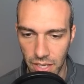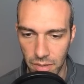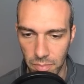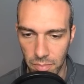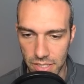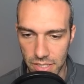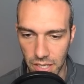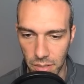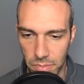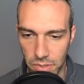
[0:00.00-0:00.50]

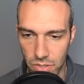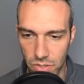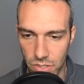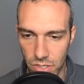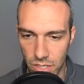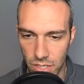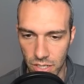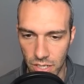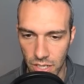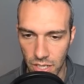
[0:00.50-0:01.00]
Mudslap
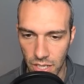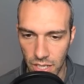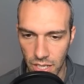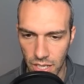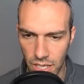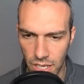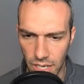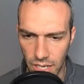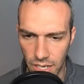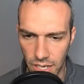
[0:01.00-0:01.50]
user,
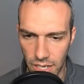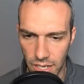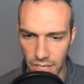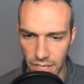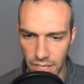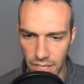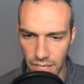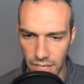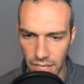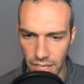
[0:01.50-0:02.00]

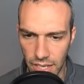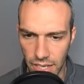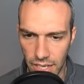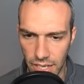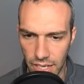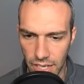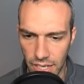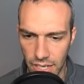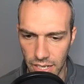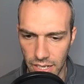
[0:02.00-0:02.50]

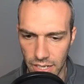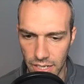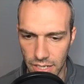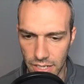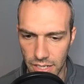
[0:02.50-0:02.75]
and